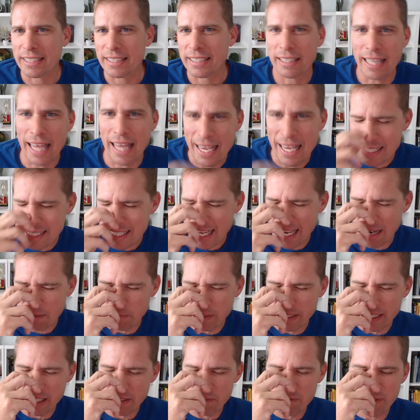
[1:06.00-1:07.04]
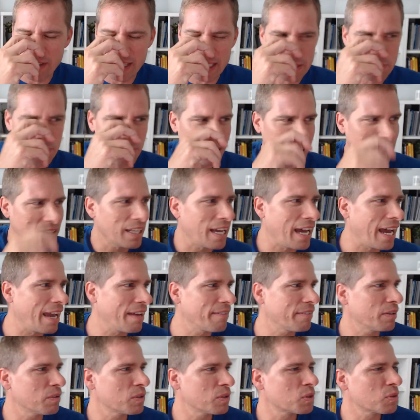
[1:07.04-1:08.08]
Last time we did Facebook
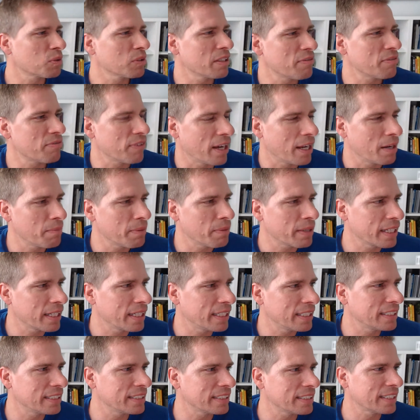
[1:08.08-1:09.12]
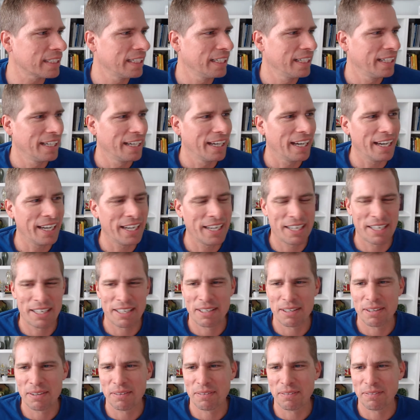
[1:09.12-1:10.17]
Live, it was really fun because
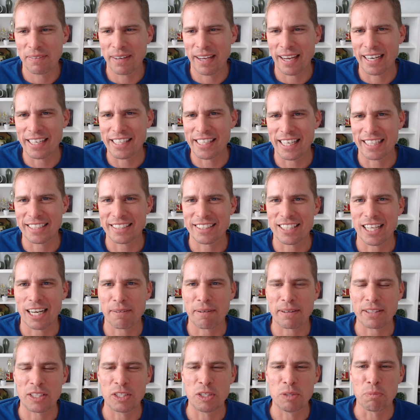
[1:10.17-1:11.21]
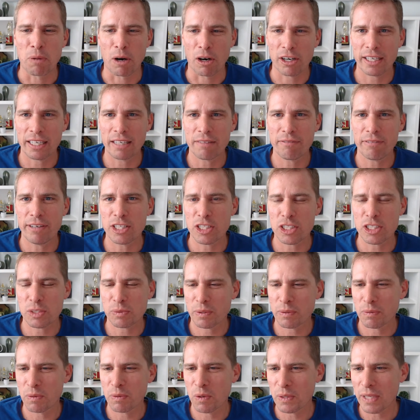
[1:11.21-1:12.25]
we got a chance to talk about the new marketing features that
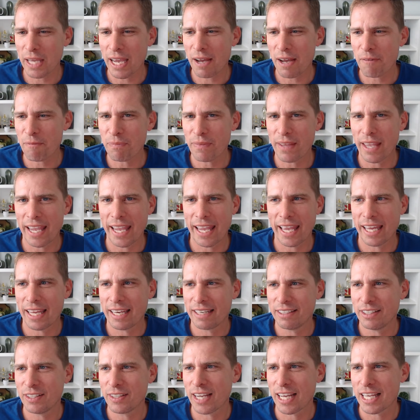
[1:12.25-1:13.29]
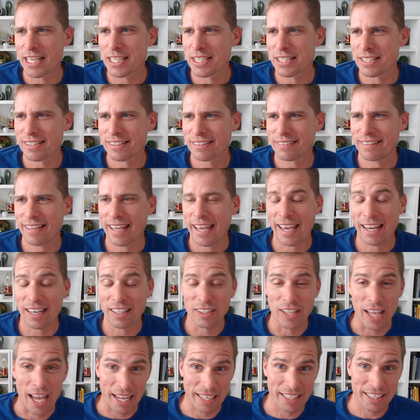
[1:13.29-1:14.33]
we rolled out, and you guys had a
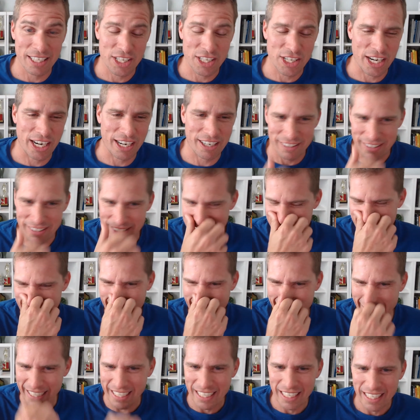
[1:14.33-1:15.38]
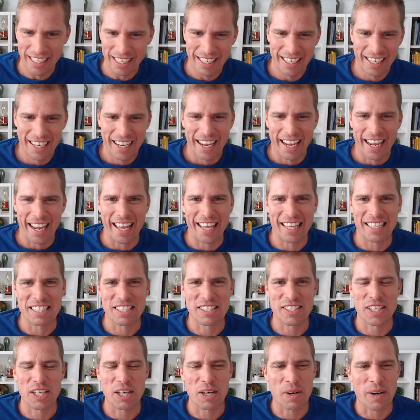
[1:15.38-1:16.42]
lot to share and say. And
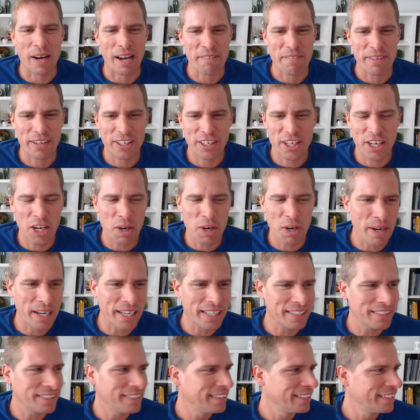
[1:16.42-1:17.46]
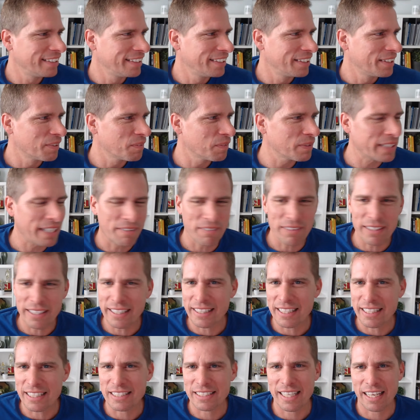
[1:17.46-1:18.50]
so I figured, you know what, with
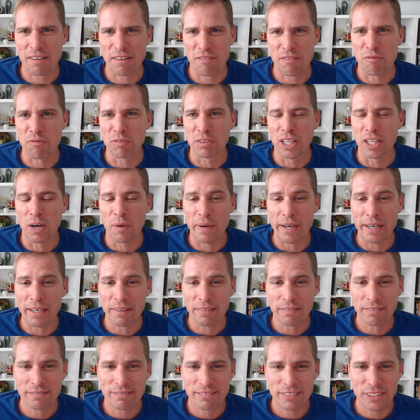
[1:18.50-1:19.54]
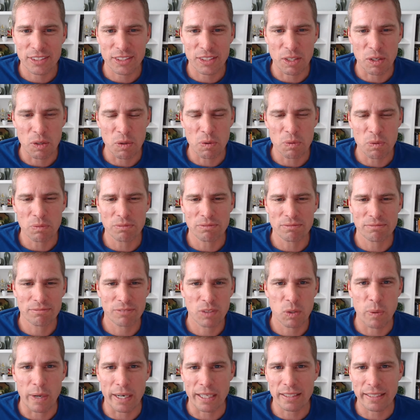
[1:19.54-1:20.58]
everything that's kind of flowing so
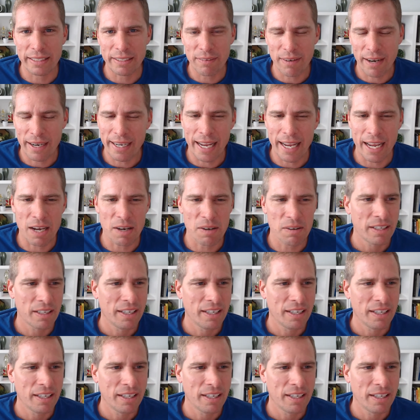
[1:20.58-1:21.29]
quickly right now,